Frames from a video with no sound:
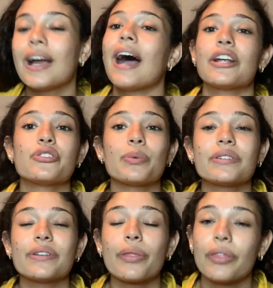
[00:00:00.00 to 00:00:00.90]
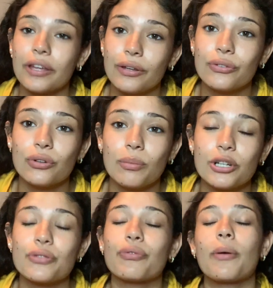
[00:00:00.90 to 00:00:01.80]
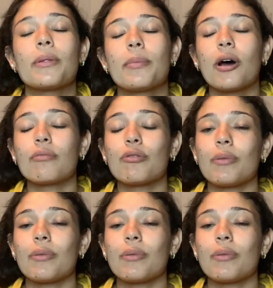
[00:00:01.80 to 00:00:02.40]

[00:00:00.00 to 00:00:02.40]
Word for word: I just want to thank you so much from the bottom of